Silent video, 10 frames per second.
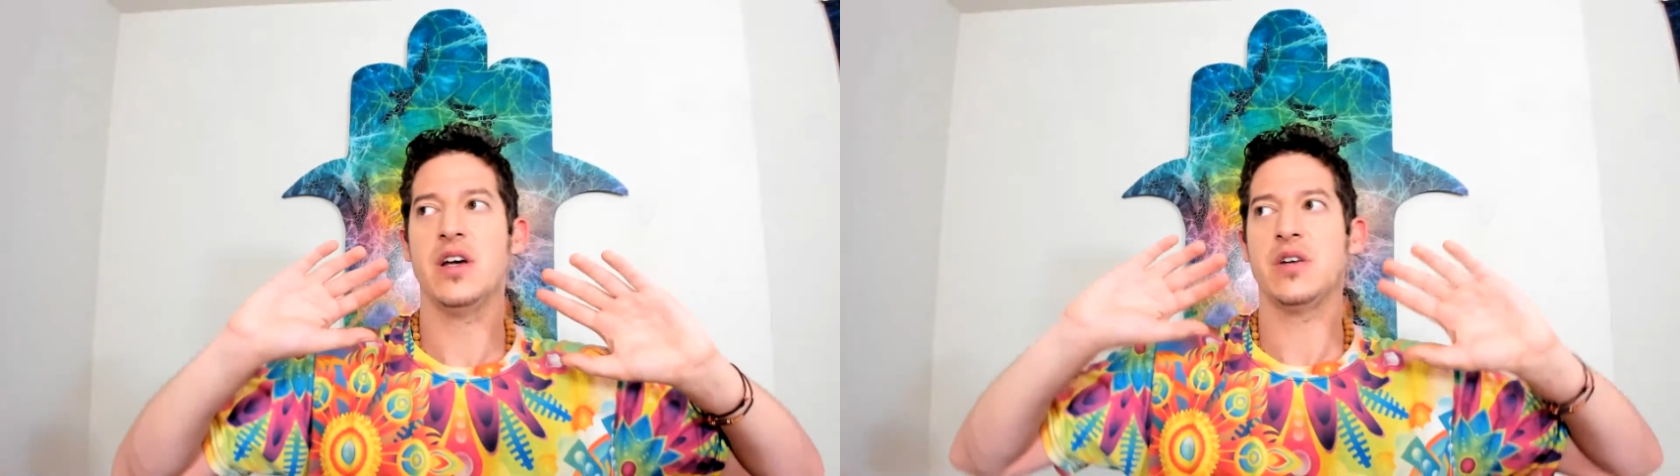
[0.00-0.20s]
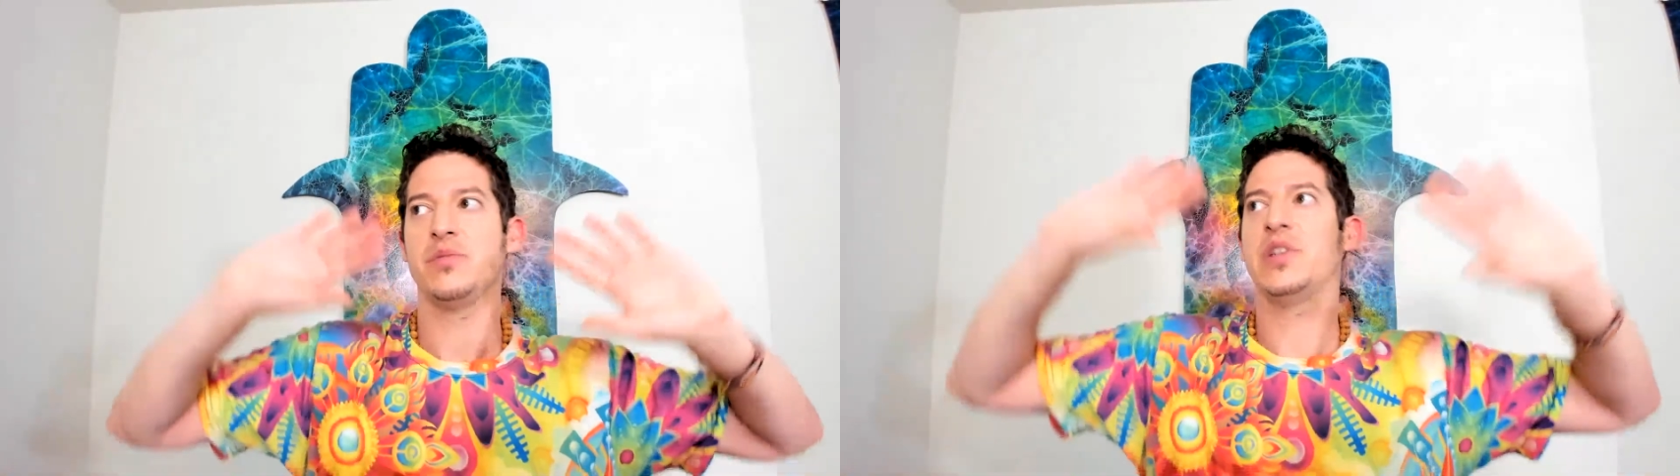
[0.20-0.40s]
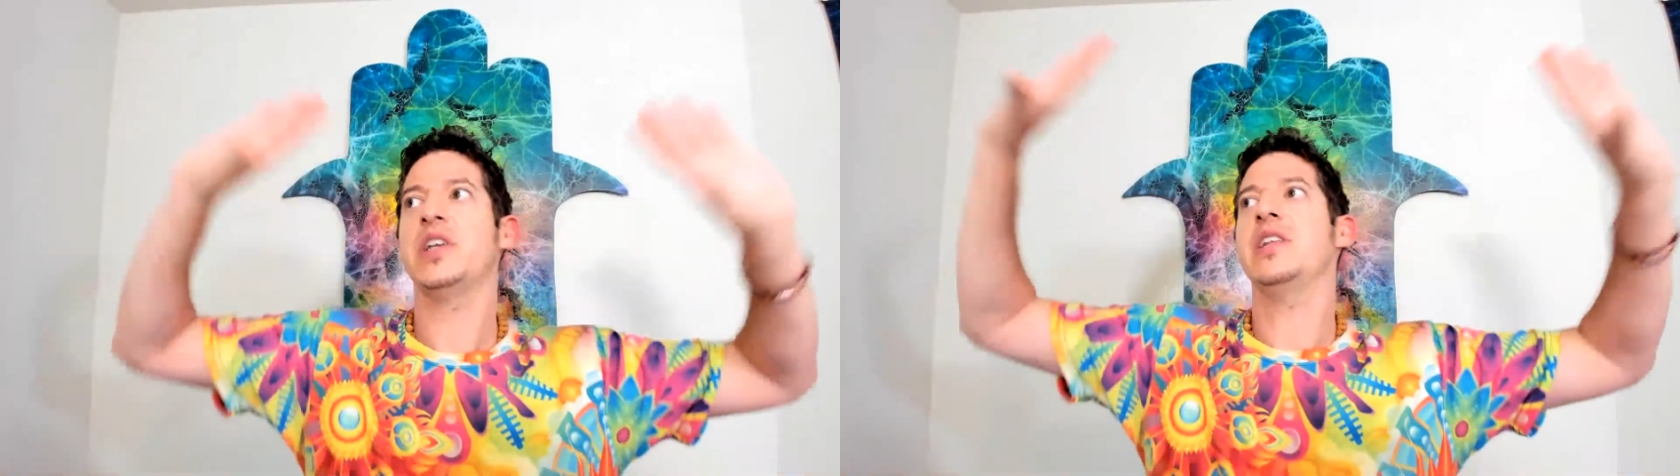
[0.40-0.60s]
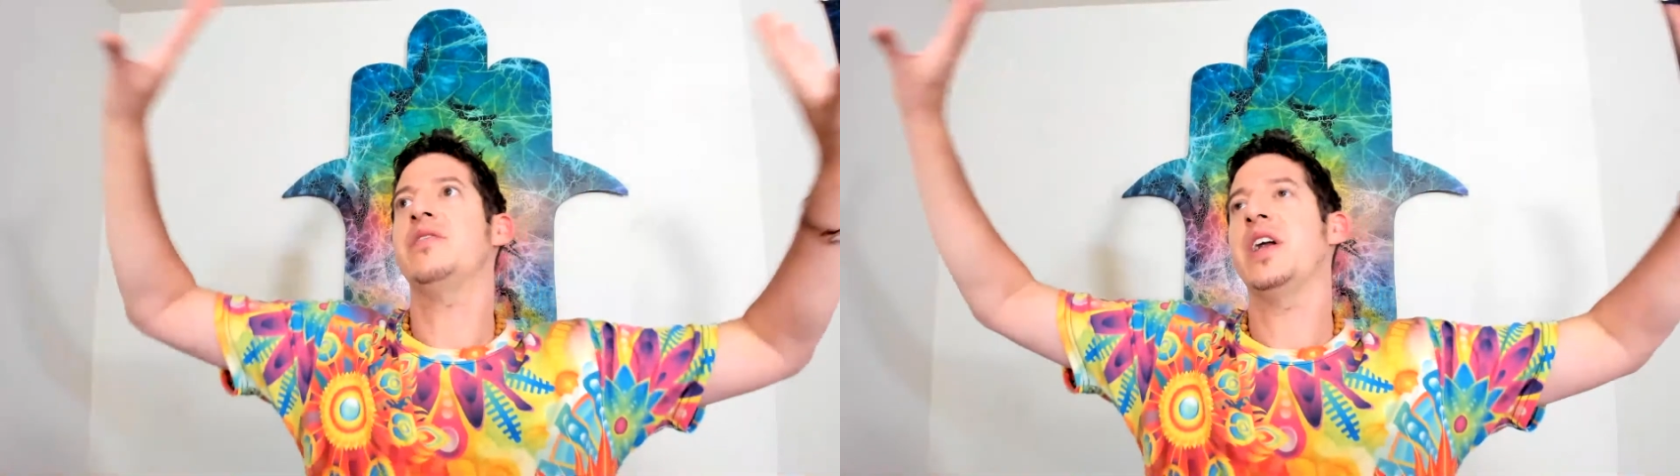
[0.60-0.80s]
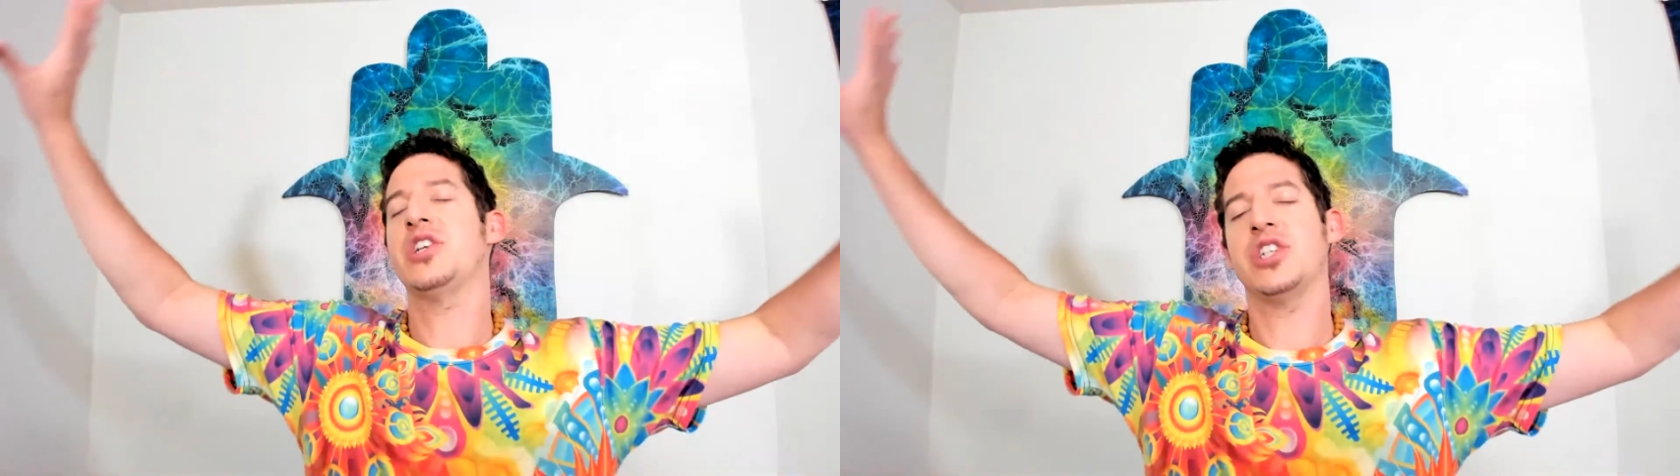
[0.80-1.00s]
completely
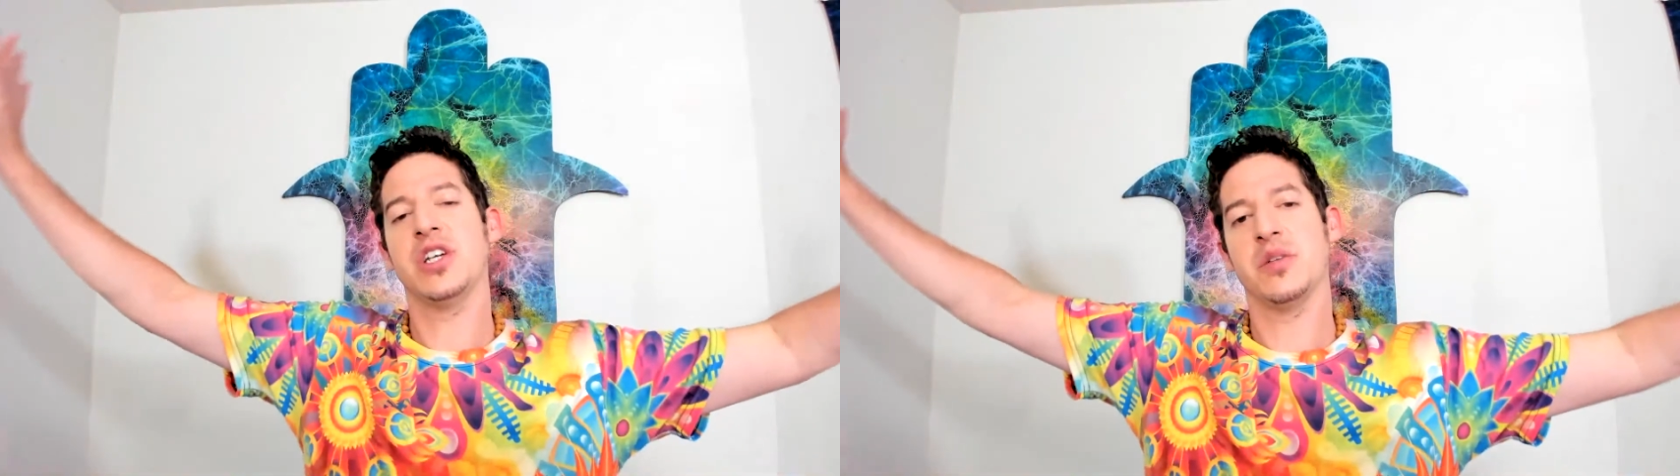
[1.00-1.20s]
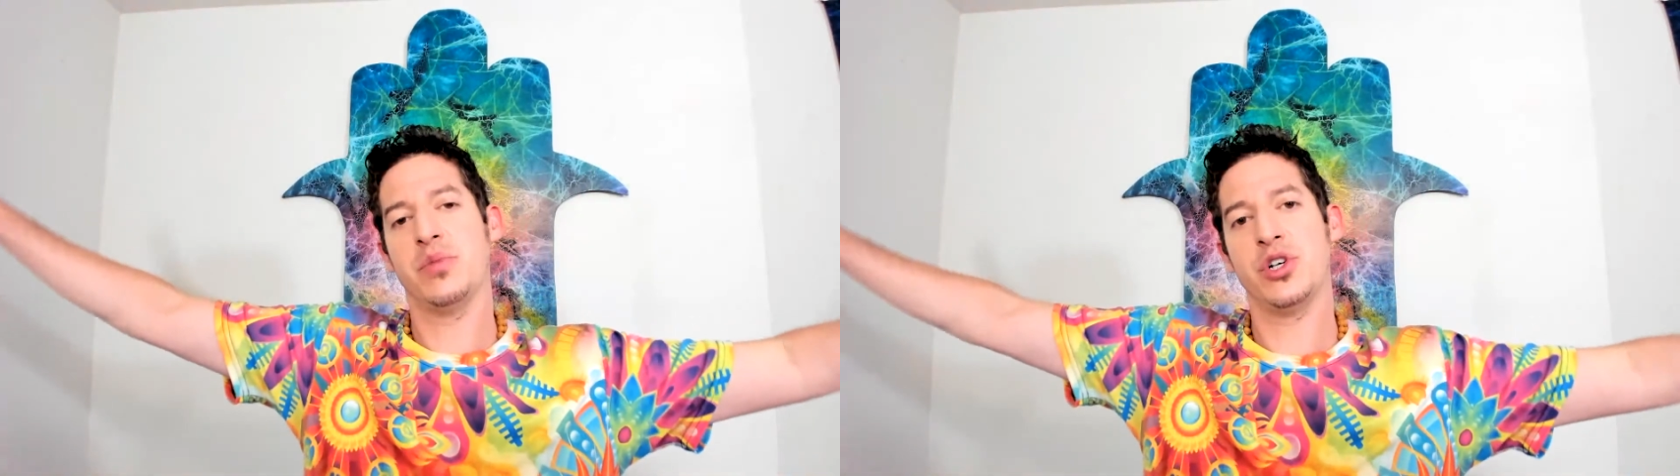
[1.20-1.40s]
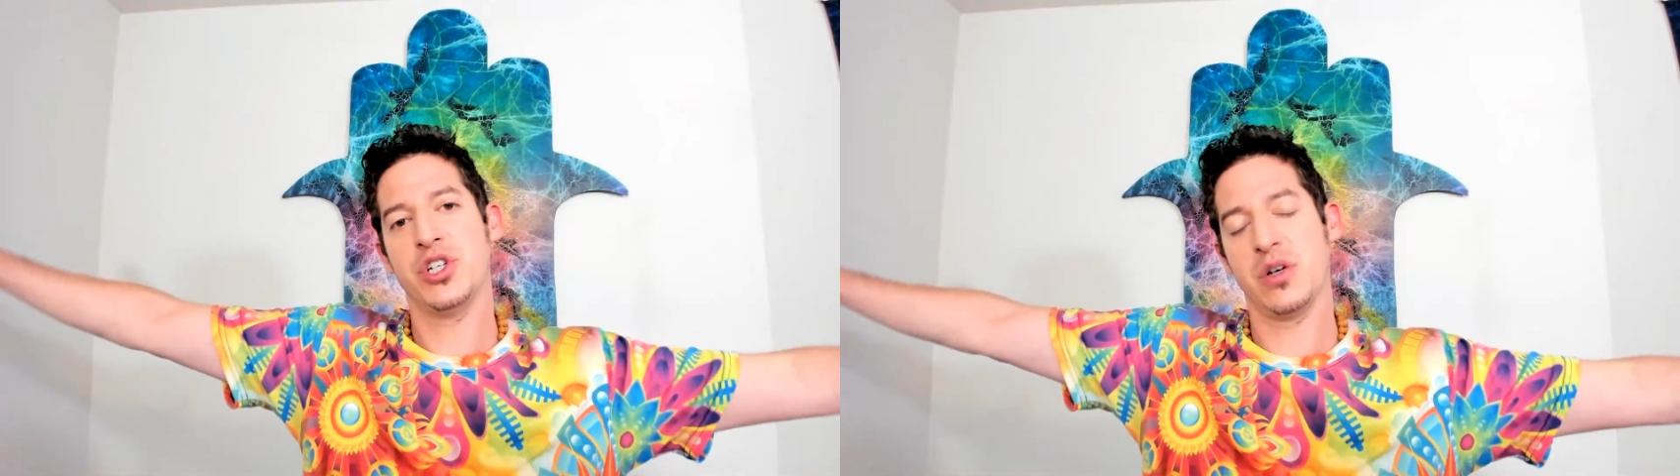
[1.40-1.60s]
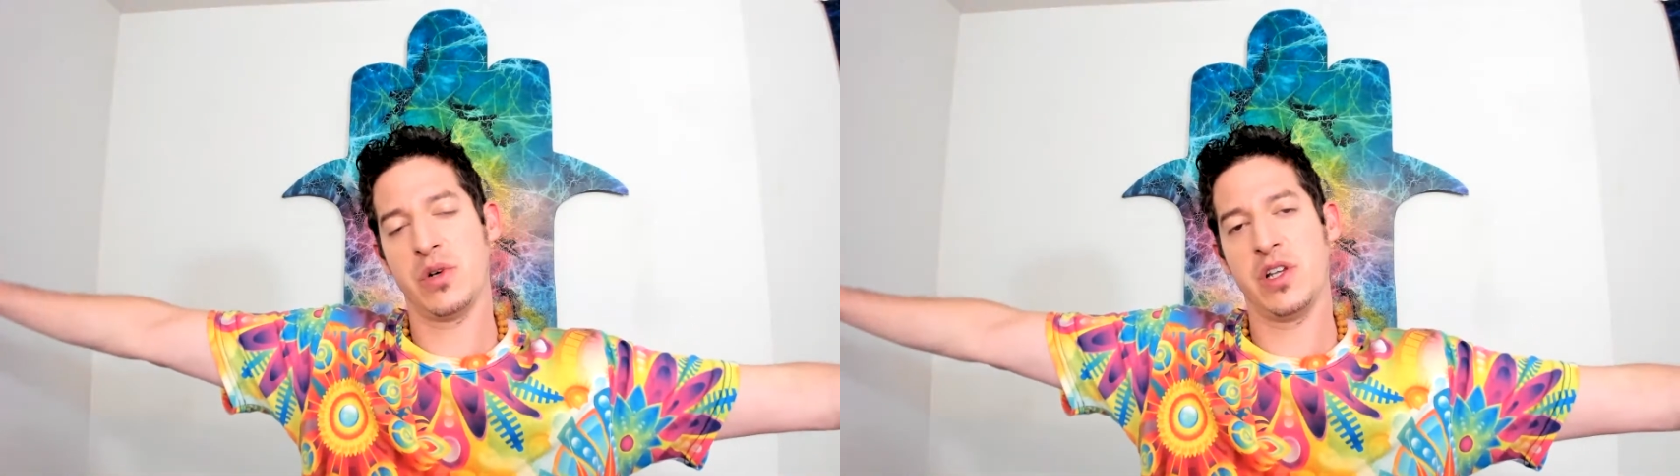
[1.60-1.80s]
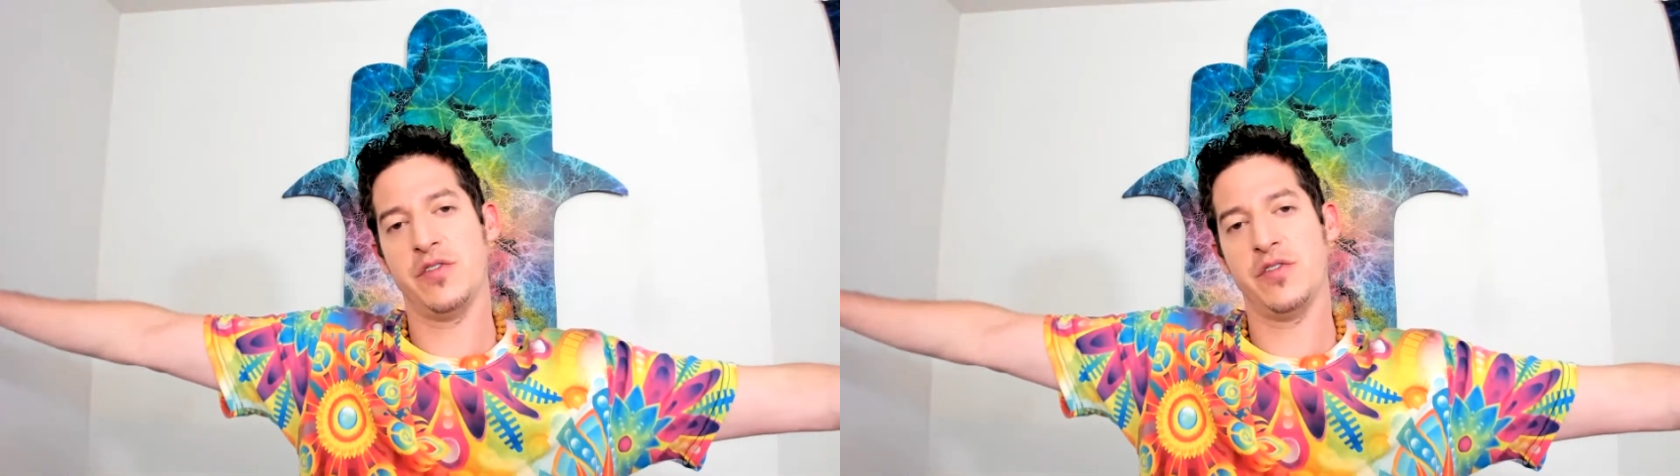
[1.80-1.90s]
vanishing it and pushing it really